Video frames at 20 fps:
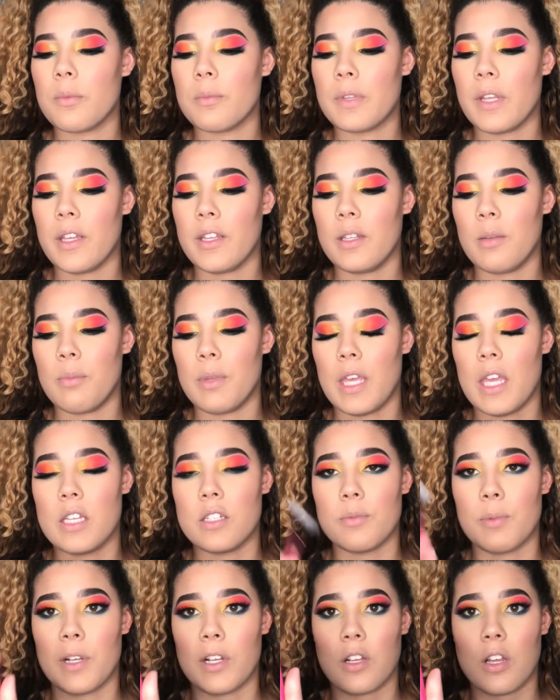I'm taking the
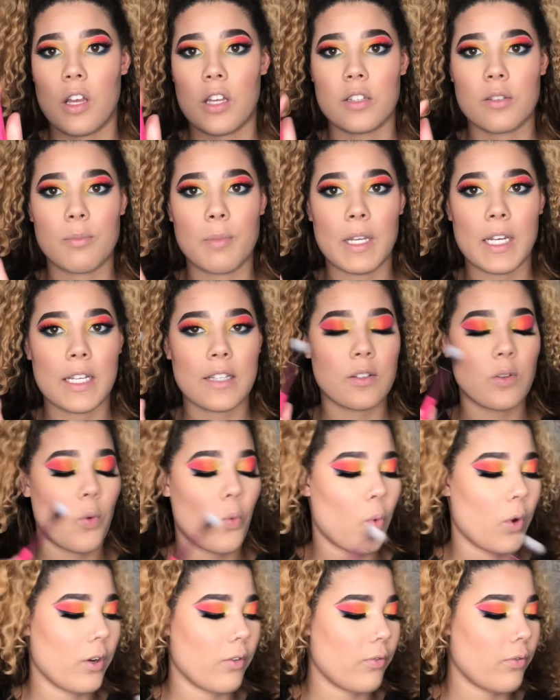BH Cosmetics
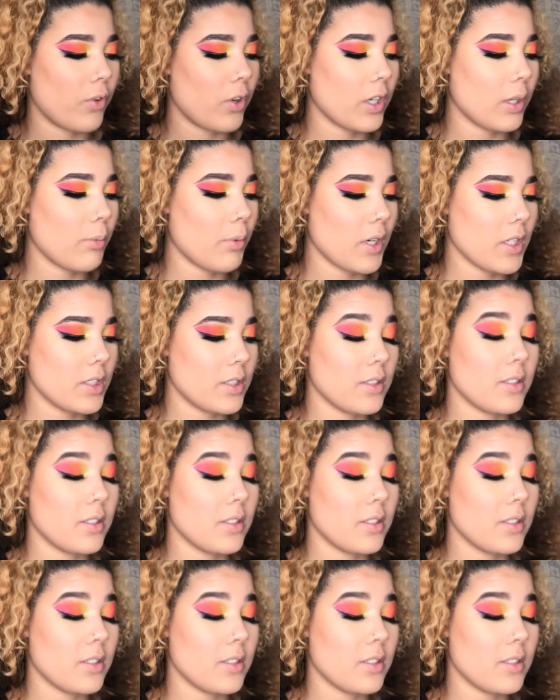140 brush.